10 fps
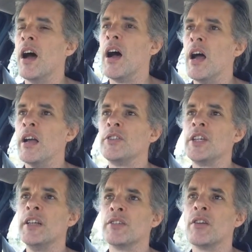Uh,
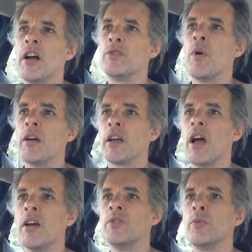she decides what
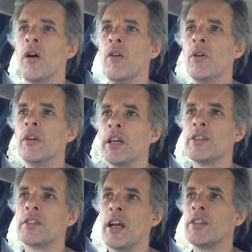goes, what
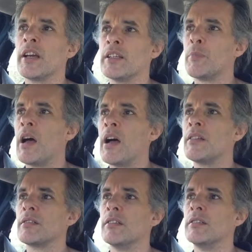legislation gets
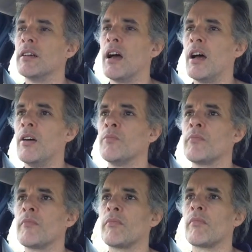passed, and uh,
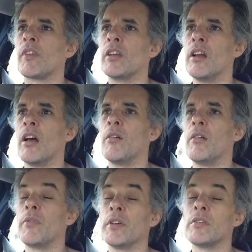you know
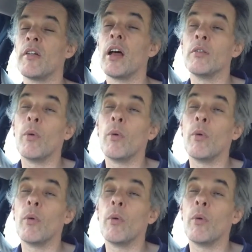things like that.